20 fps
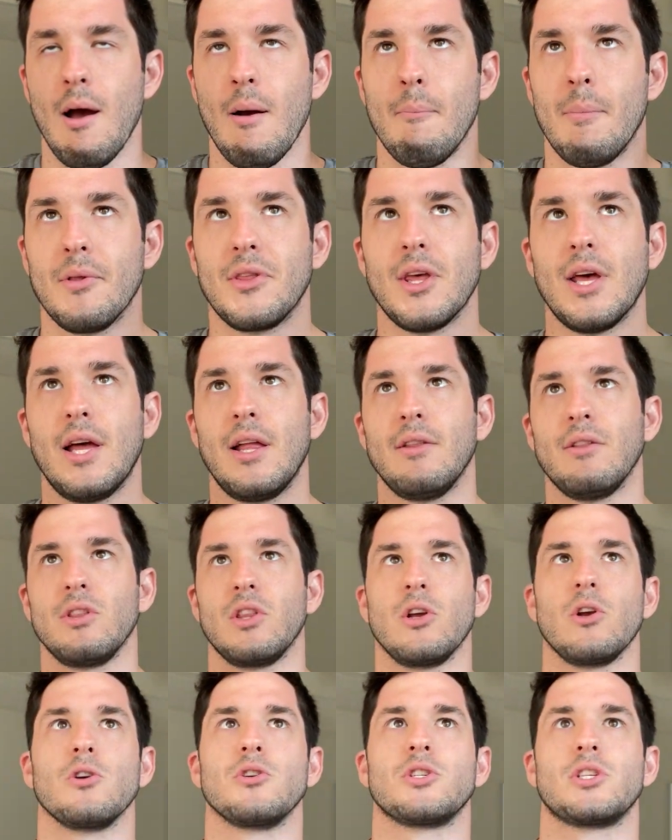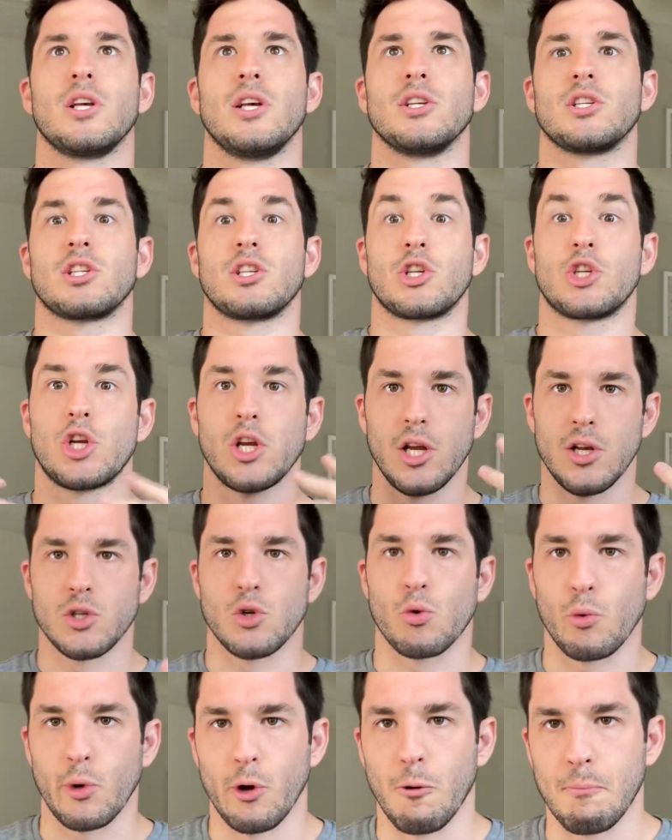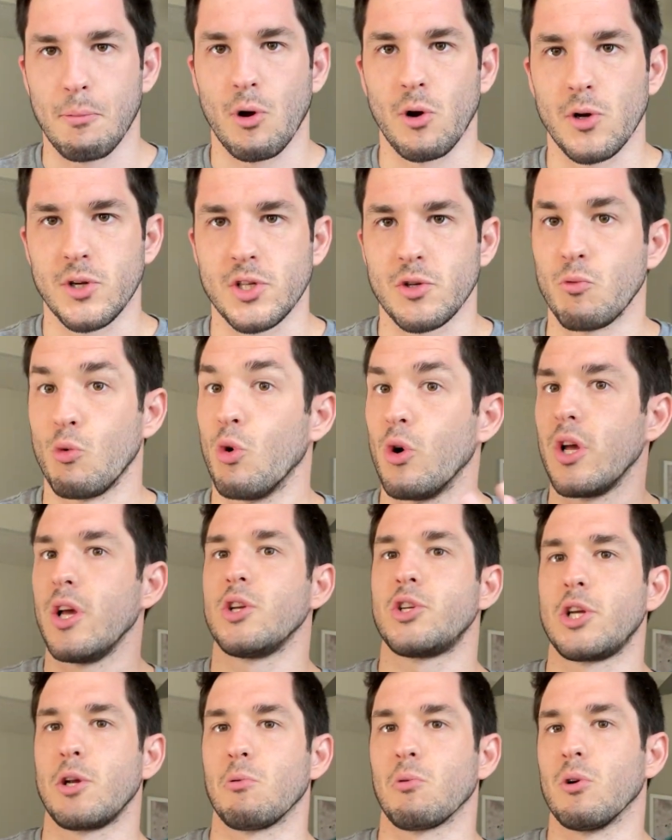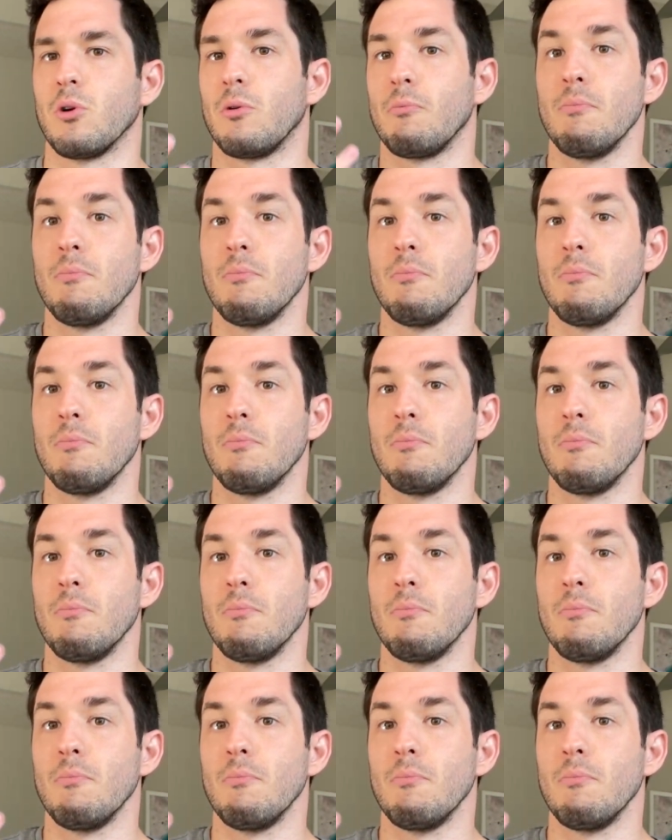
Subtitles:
But then there's this, she is a real person. Well, is she real?